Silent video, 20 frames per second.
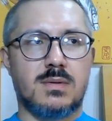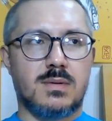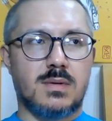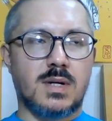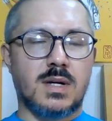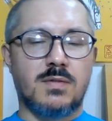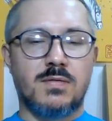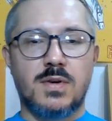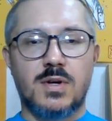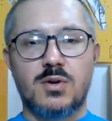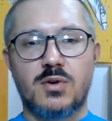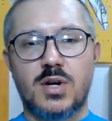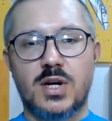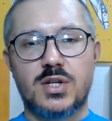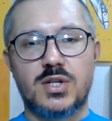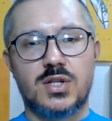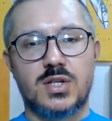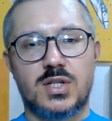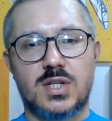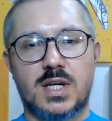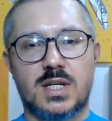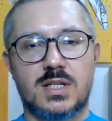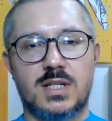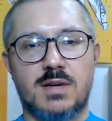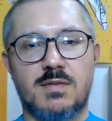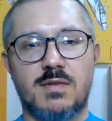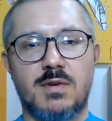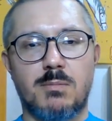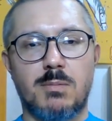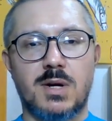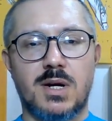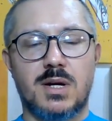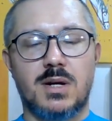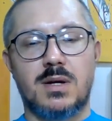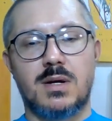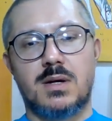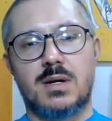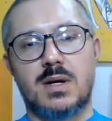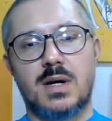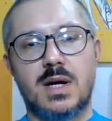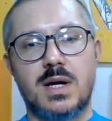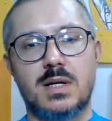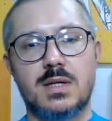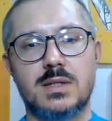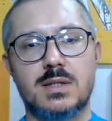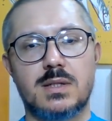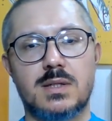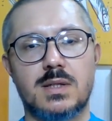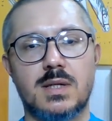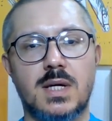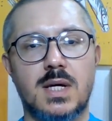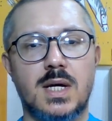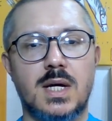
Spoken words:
configurations as everybody else.